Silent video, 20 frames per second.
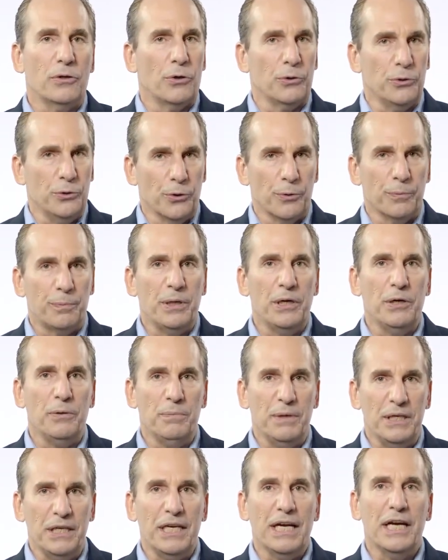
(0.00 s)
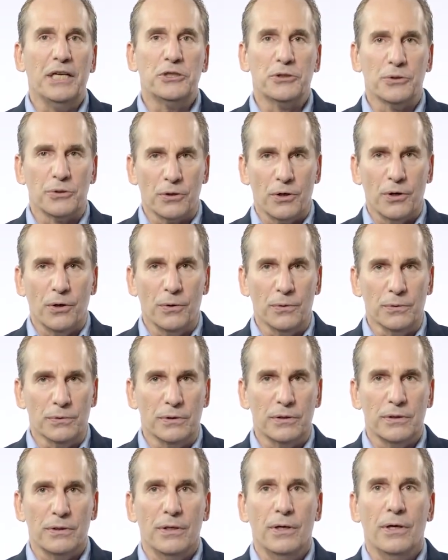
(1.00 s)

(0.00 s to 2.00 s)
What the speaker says: a European mediation code.